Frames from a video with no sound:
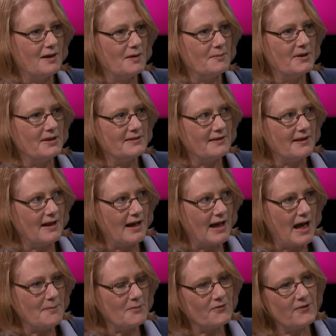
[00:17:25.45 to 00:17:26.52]
but
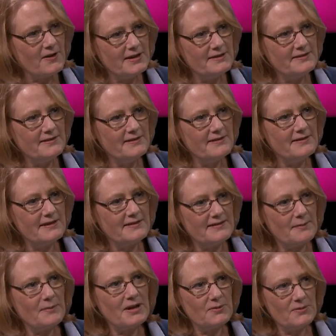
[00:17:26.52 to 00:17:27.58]
I'm afraid that
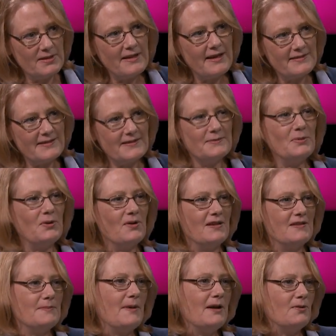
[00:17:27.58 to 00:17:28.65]
somebody with less
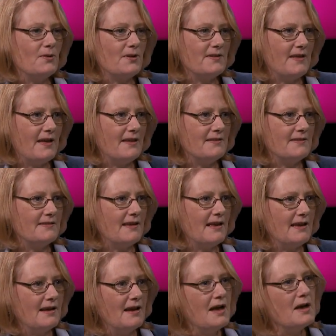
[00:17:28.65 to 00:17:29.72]
experience might look at that and
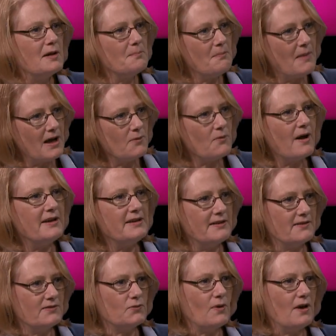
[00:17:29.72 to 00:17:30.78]
say, my
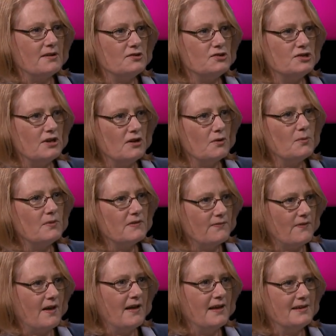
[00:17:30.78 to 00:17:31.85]
writing strategy here was
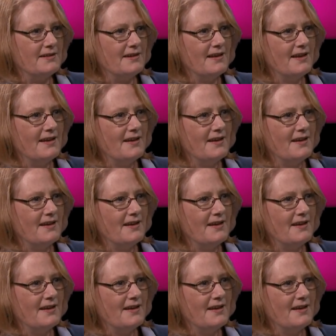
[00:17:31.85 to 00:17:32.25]
fine.